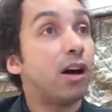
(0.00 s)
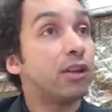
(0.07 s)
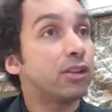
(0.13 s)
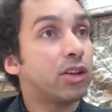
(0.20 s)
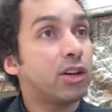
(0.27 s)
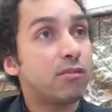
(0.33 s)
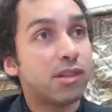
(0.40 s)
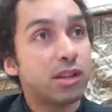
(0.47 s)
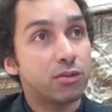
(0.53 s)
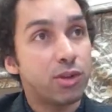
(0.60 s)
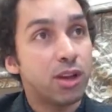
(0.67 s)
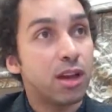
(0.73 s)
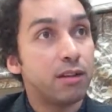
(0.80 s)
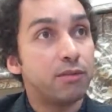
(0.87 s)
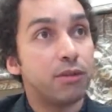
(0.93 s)
outcomes that
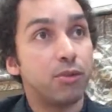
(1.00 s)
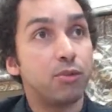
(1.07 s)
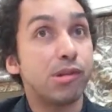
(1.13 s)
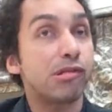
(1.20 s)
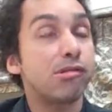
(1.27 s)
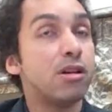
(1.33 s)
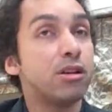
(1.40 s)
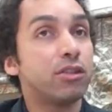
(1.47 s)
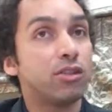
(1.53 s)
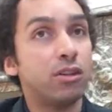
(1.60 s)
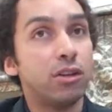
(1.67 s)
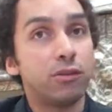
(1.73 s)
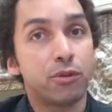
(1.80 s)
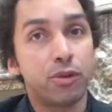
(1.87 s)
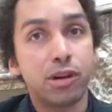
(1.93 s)
we have researched,
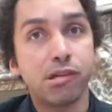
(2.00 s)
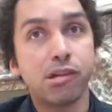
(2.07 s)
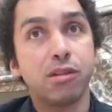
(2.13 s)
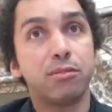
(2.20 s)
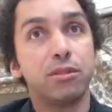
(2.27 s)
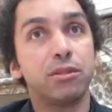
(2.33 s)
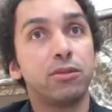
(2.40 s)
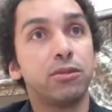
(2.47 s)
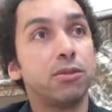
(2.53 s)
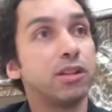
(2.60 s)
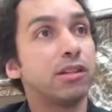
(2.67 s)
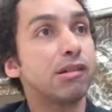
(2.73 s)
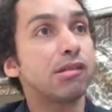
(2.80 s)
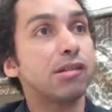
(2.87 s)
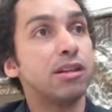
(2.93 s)
for example, to
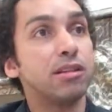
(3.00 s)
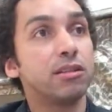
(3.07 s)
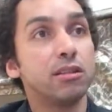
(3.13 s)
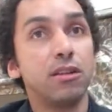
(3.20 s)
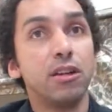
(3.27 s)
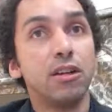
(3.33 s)
what extent